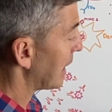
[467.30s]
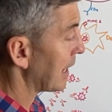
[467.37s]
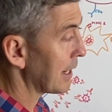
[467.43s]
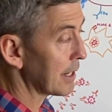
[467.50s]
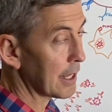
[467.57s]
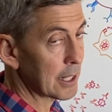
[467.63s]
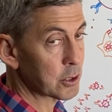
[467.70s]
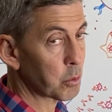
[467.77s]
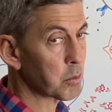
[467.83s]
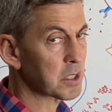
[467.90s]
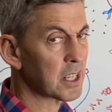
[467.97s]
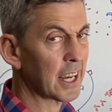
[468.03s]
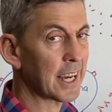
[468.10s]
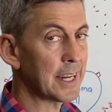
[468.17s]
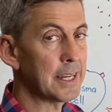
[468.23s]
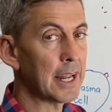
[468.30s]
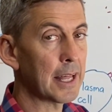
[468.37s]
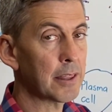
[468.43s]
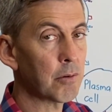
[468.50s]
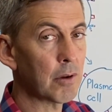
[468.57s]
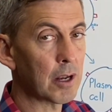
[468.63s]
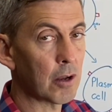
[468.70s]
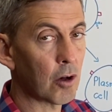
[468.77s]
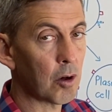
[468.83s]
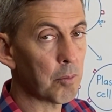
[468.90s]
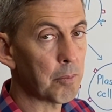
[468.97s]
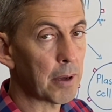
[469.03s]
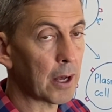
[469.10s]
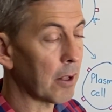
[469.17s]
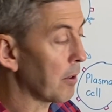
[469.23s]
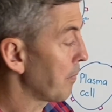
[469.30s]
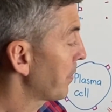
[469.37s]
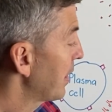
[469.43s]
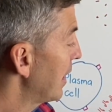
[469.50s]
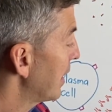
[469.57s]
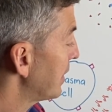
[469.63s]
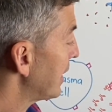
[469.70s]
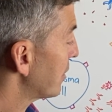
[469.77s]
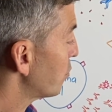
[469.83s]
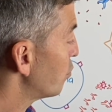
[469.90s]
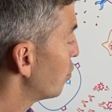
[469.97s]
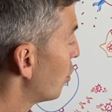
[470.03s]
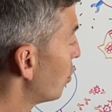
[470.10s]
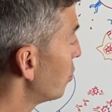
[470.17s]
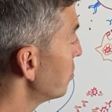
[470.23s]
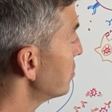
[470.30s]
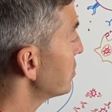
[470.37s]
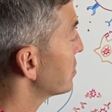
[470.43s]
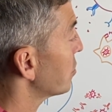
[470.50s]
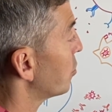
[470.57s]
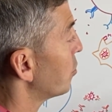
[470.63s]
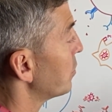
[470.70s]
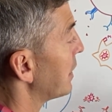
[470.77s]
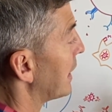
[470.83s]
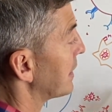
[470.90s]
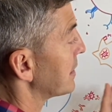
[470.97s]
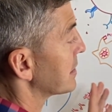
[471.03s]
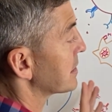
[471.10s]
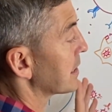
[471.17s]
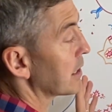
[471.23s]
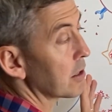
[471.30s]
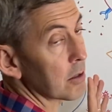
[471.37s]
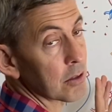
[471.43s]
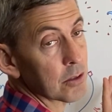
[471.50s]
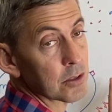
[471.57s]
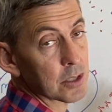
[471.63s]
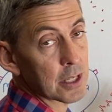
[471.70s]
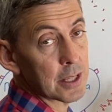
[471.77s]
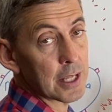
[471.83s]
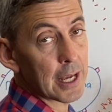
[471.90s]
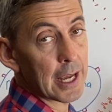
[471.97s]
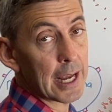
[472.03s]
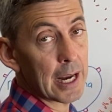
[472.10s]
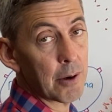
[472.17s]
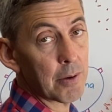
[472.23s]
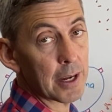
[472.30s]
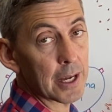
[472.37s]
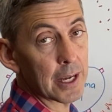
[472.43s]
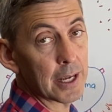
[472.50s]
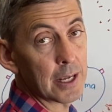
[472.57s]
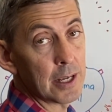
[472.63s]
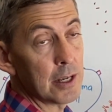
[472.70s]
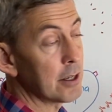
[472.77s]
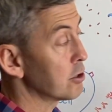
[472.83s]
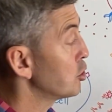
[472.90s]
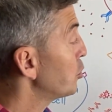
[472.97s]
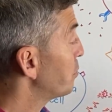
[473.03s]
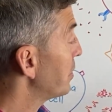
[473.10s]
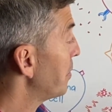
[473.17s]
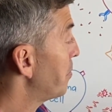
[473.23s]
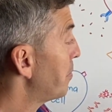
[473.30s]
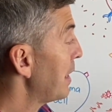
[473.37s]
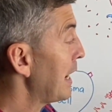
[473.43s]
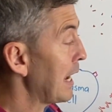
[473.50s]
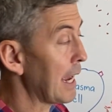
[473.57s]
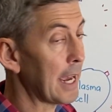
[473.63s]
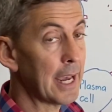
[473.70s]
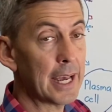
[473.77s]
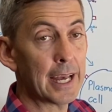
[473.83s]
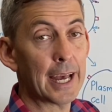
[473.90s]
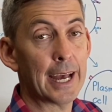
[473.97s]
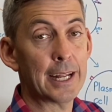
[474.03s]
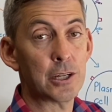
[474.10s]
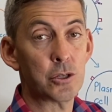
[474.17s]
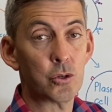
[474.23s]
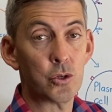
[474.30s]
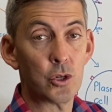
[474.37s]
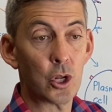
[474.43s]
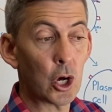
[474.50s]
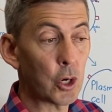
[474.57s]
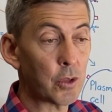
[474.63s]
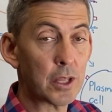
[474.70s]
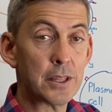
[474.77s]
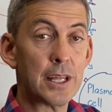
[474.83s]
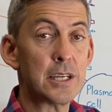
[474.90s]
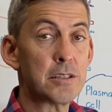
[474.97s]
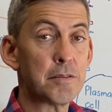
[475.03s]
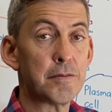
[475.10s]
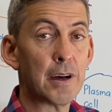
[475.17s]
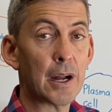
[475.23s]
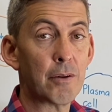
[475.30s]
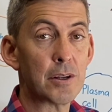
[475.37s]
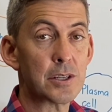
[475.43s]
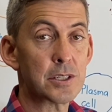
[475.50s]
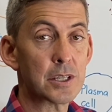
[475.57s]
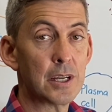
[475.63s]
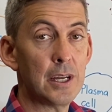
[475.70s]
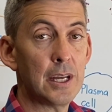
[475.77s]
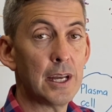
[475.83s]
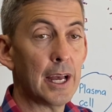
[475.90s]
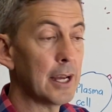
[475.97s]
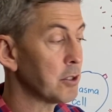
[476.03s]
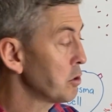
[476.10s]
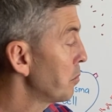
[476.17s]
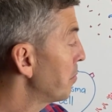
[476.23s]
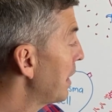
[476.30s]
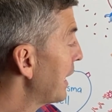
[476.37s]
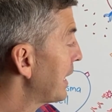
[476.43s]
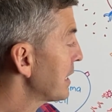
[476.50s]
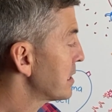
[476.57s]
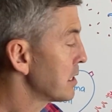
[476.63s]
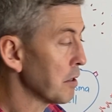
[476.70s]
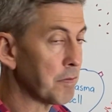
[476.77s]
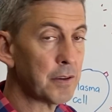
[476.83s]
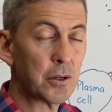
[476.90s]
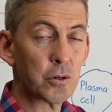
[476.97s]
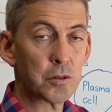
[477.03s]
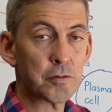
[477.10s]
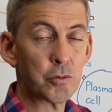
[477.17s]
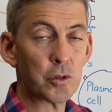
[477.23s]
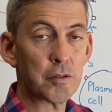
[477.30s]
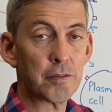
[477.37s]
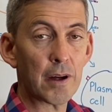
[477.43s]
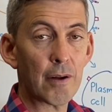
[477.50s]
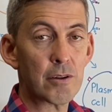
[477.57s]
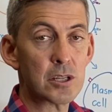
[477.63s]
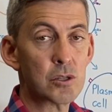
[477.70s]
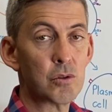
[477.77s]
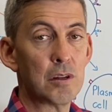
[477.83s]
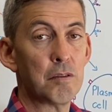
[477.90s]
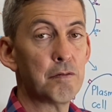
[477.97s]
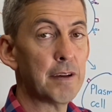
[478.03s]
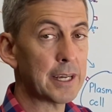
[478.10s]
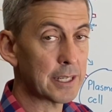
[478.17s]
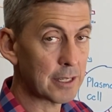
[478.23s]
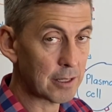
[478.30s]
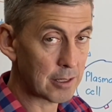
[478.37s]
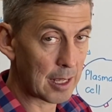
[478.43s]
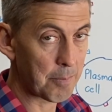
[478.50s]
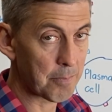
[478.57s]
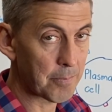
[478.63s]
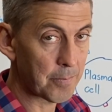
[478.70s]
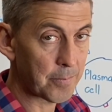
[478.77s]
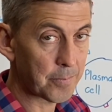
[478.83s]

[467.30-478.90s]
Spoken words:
and it's almost like another alarm bell that warns all the other cells in the area to prepare and to know that there's a virus and to make it difficult for the virus to infect them.